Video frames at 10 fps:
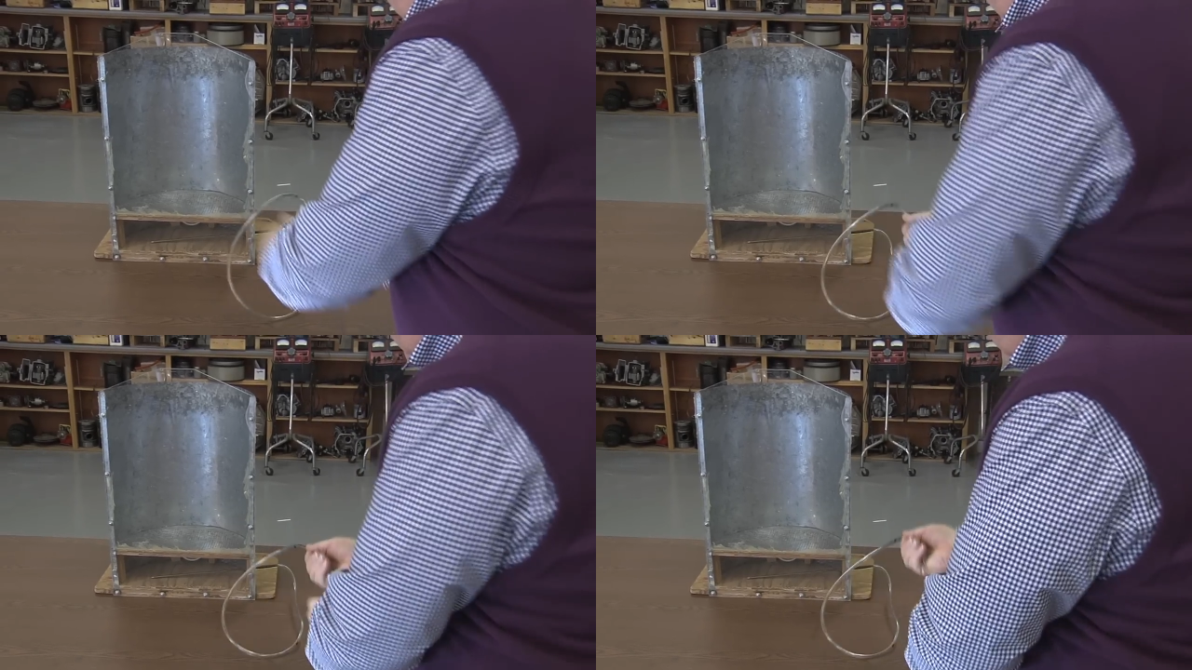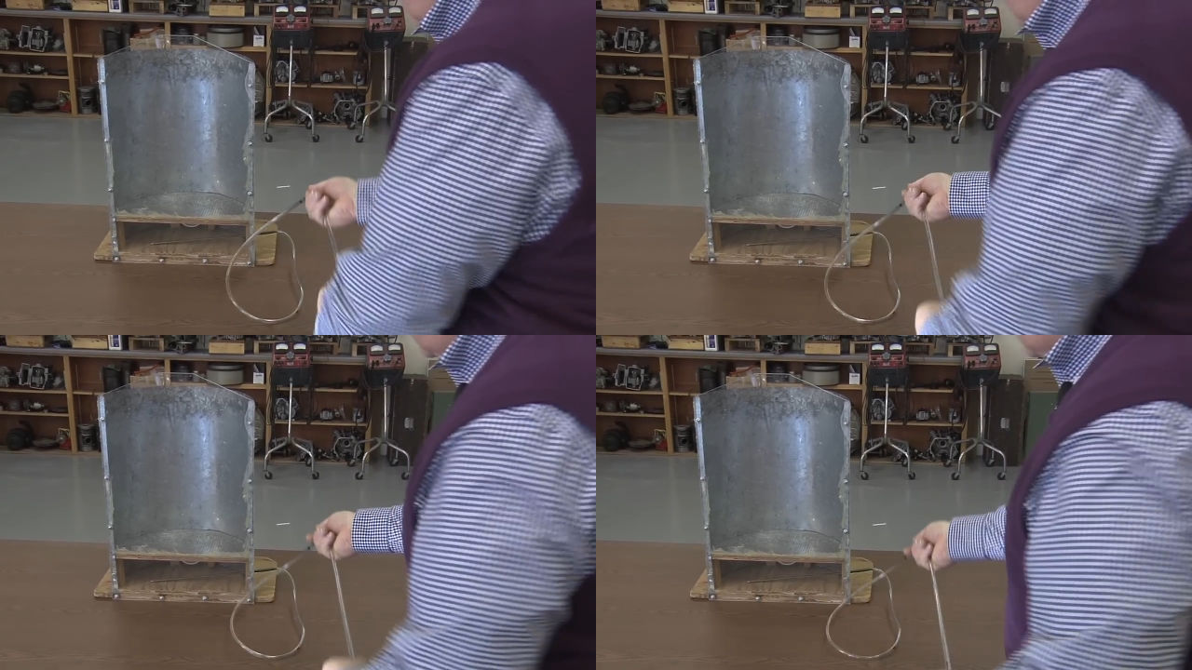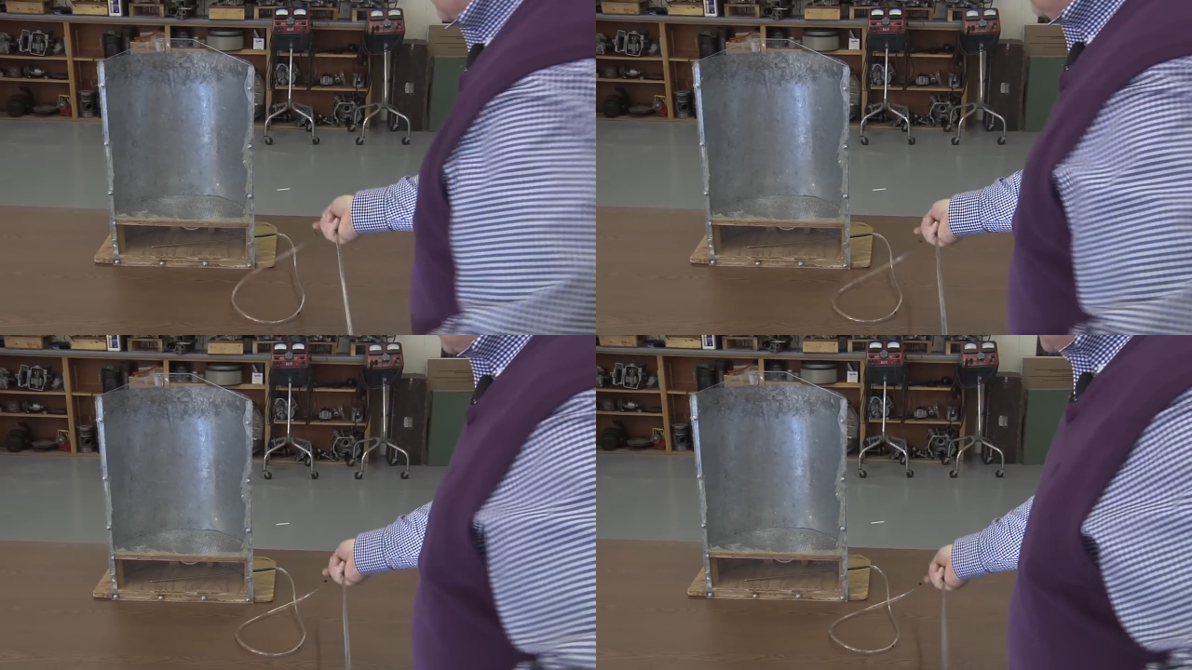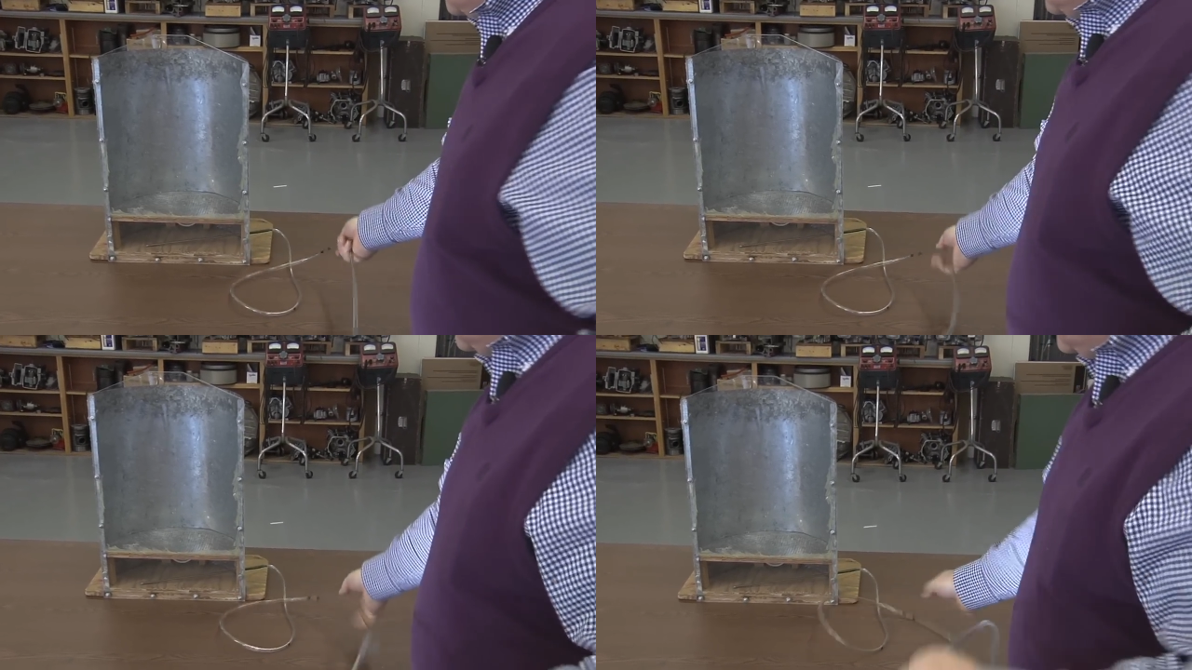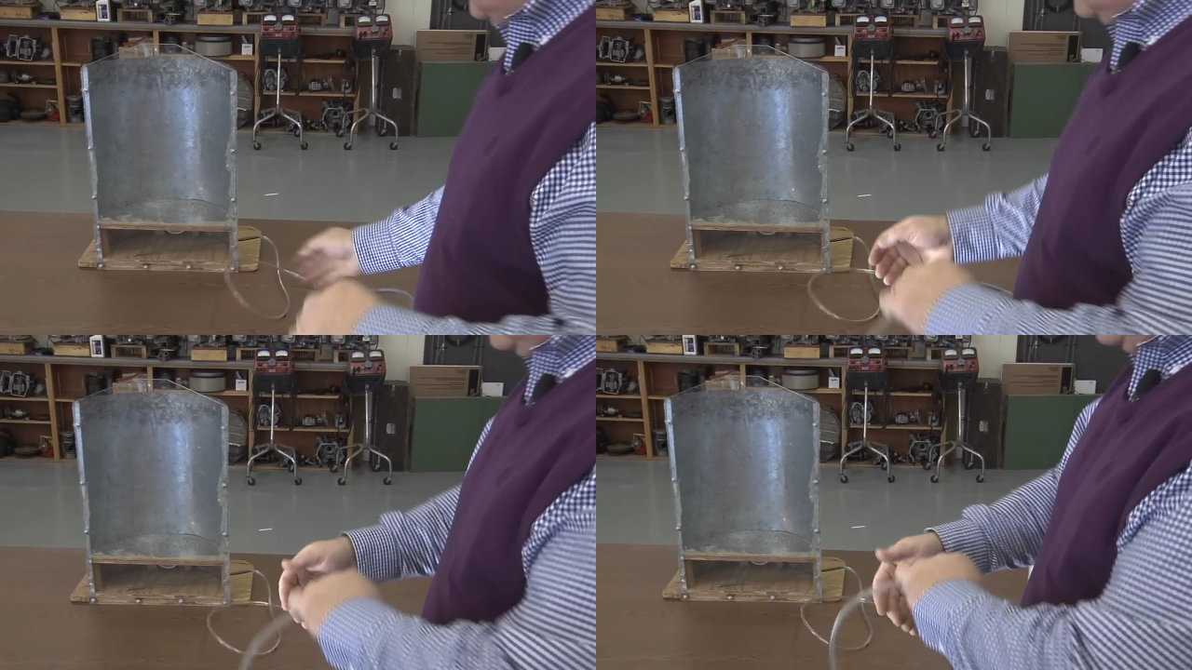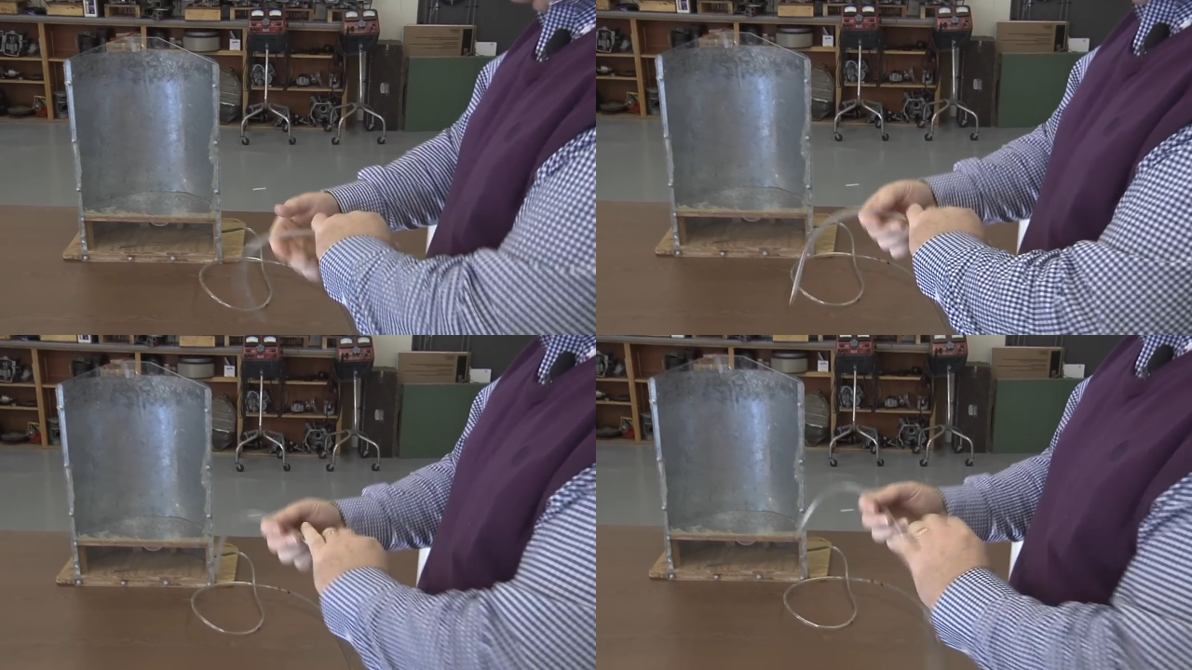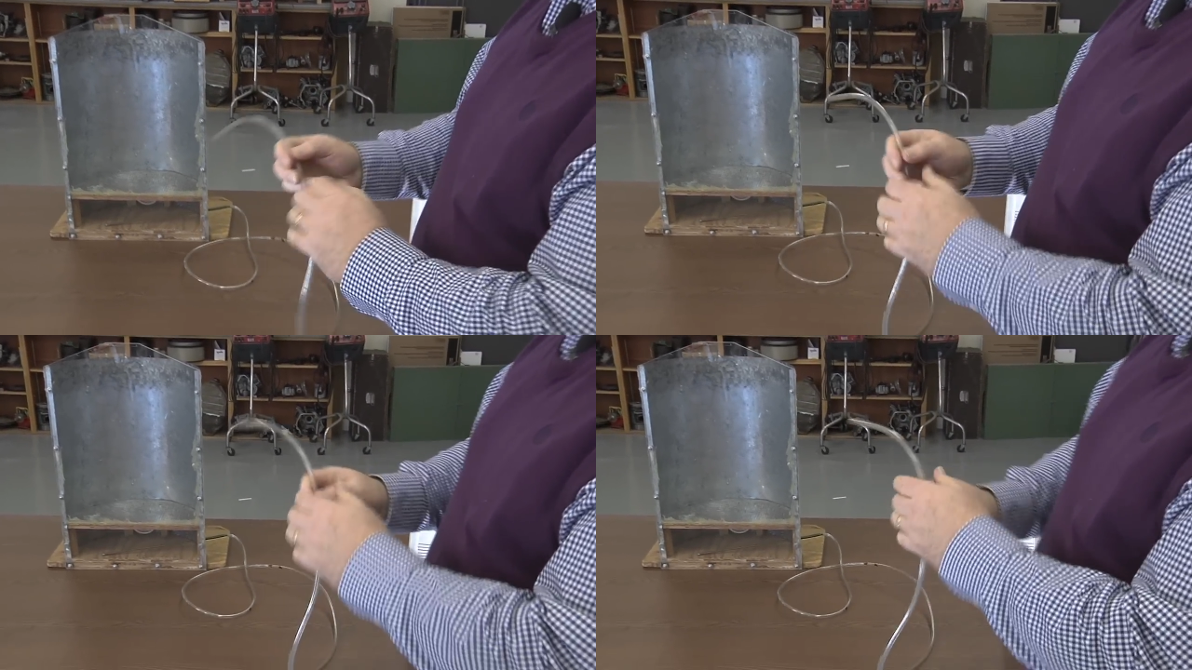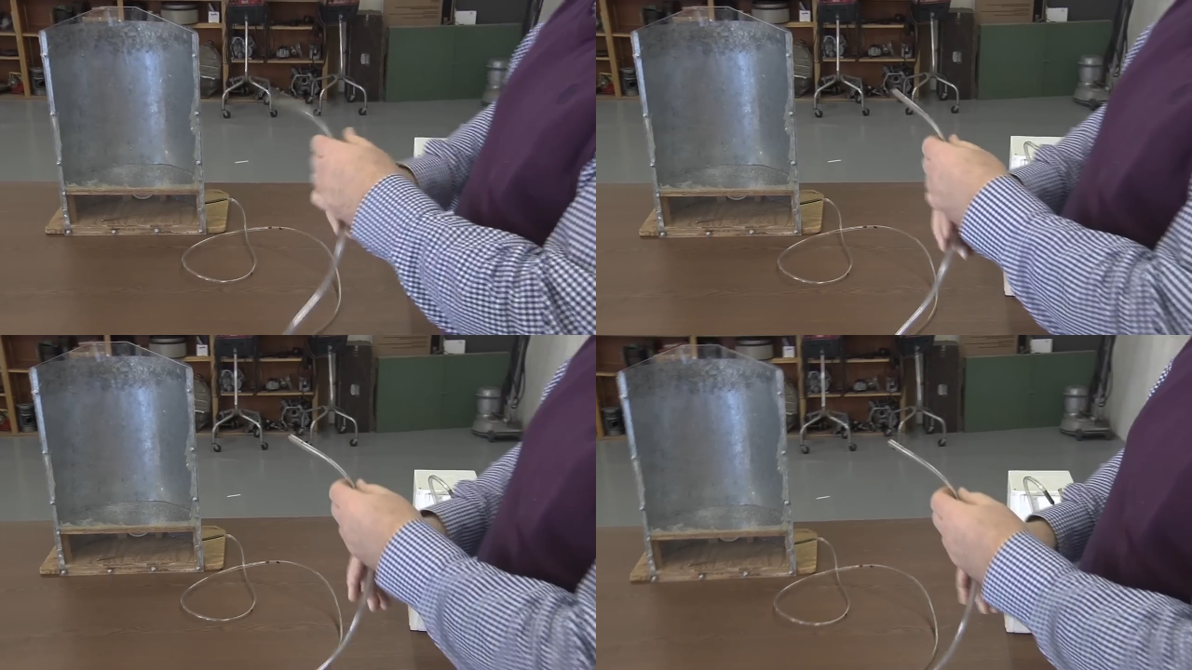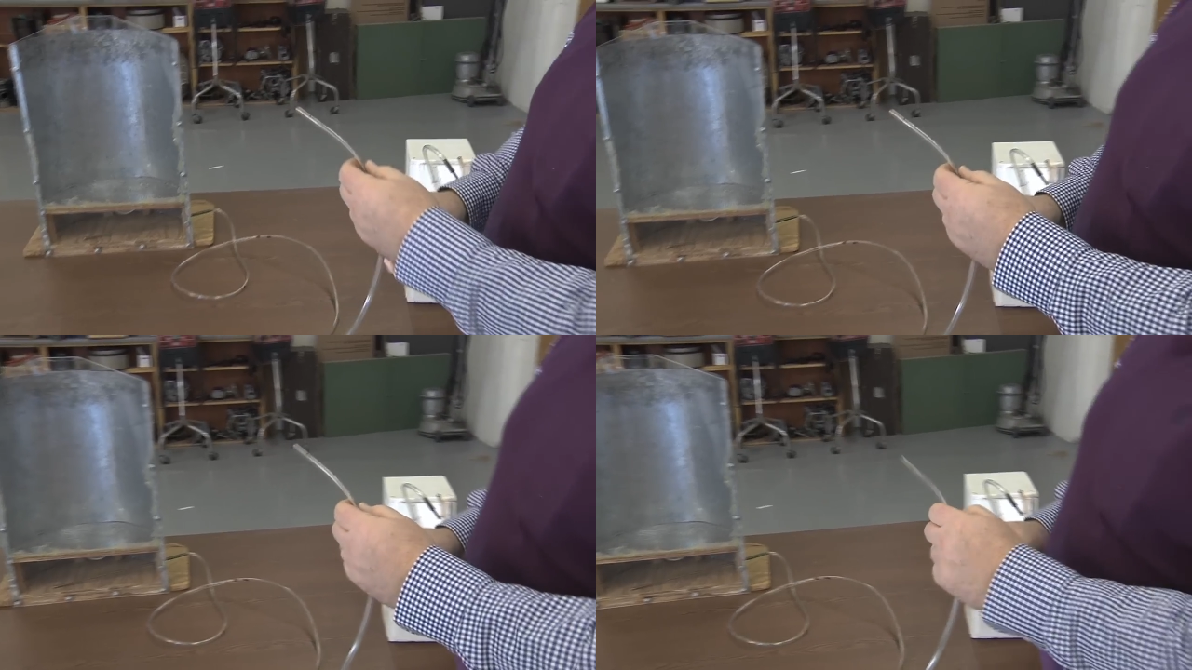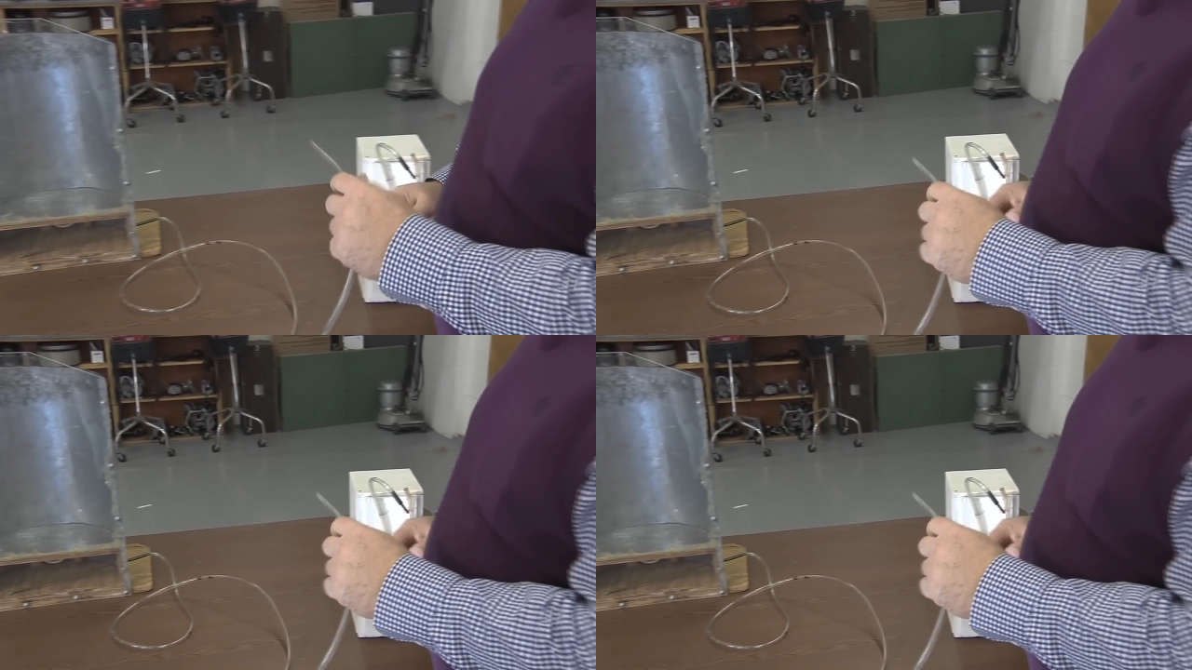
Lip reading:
No face is visible, so there are no lips to read.